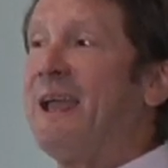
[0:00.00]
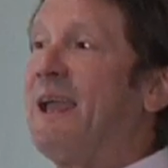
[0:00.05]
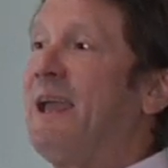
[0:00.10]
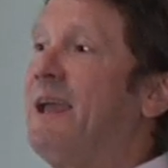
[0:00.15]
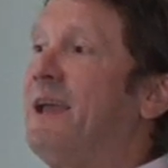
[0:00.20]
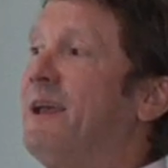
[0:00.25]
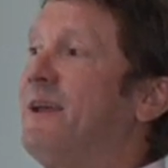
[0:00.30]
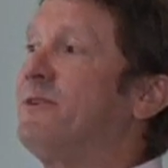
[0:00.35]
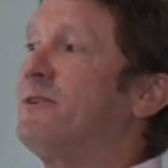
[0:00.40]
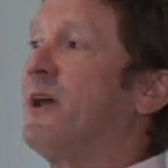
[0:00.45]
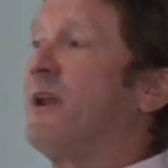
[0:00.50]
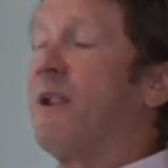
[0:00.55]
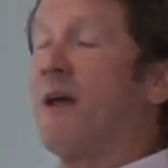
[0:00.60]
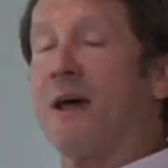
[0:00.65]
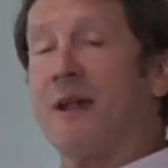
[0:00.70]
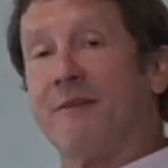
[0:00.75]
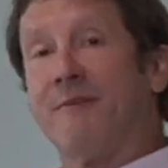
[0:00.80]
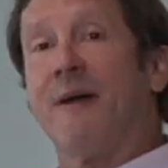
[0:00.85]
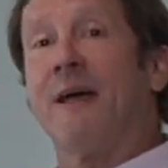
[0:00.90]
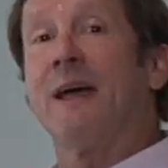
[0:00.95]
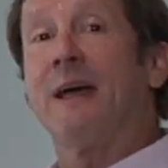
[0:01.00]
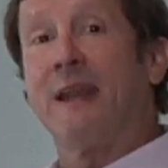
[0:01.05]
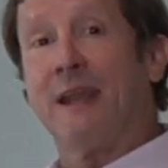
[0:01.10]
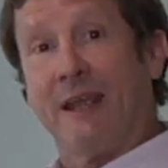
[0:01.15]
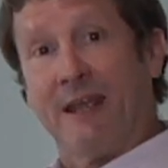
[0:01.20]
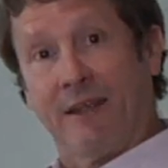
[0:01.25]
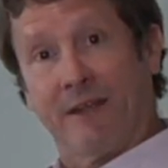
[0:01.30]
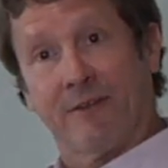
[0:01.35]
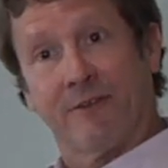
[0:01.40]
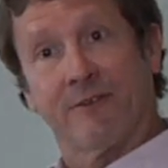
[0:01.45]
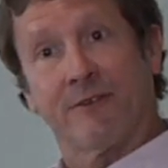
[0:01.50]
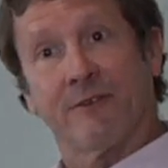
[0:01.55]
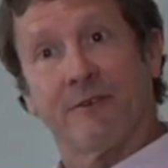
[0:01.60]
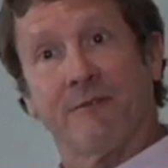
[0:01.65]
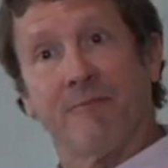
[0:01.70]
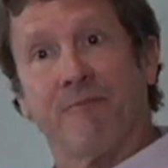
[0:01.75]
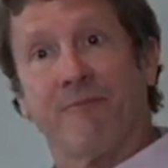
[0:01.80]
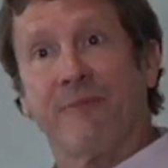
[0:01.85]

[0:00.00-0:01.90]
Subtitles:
is a lot of headaches.